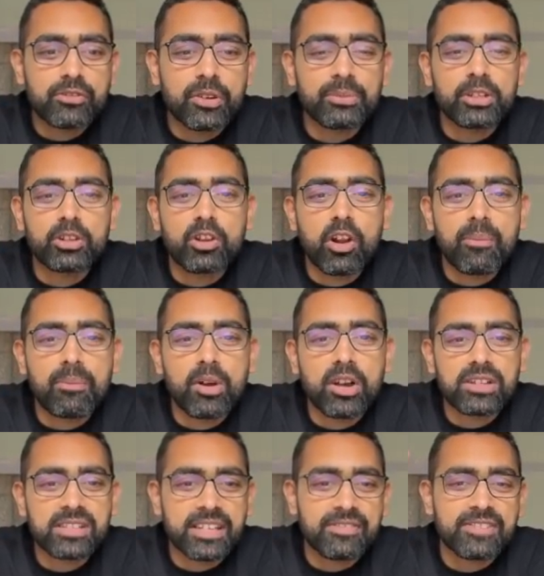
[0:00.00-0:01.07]
from the
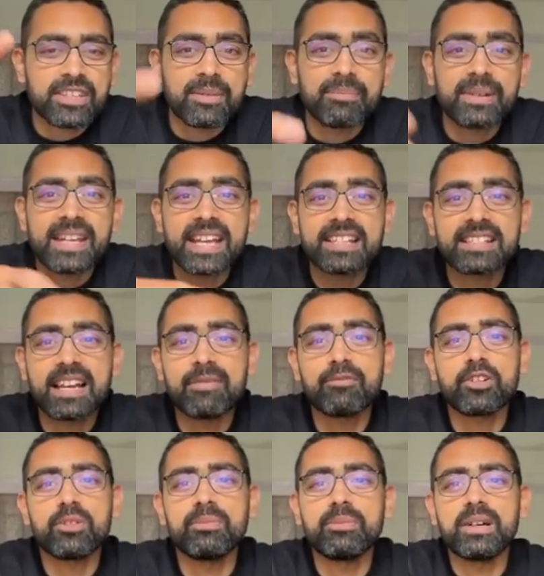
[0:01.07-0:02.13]
Dropbox if somebody has come
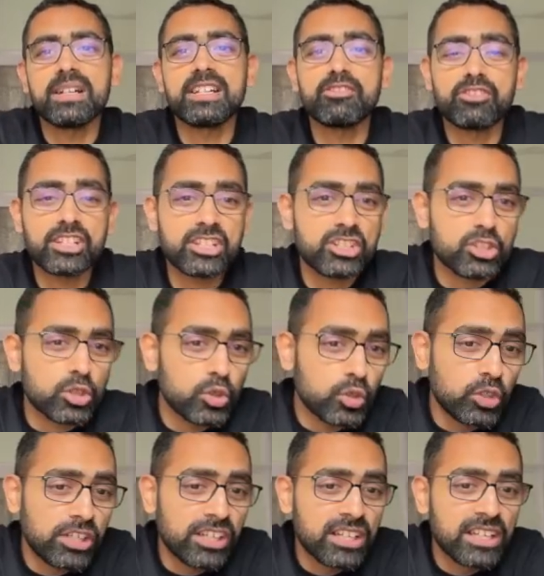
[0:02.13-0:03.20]
from a different
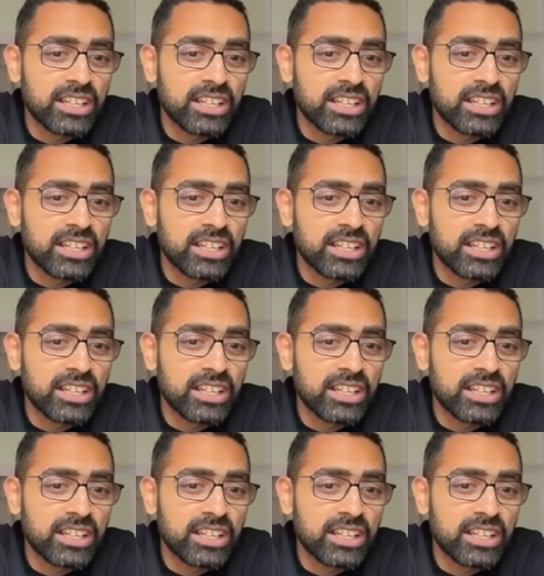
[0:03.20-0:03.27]
school.